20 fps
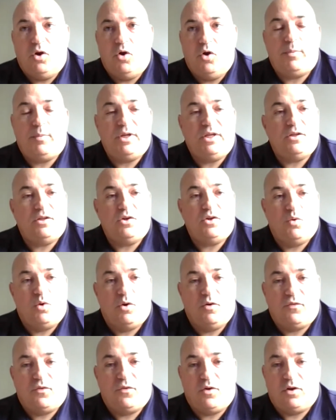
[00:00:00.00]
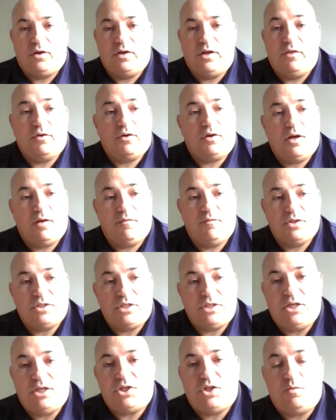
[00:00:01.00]
opening the door for another
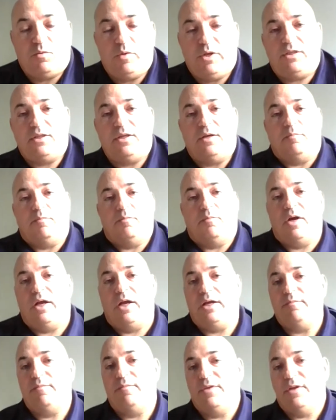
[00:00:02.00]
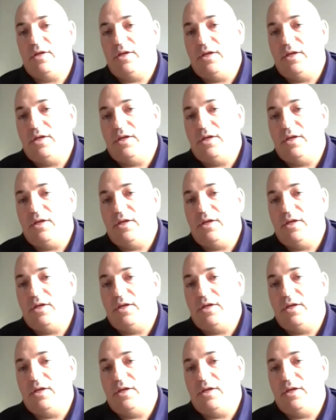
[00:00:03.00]
conversation with them, right?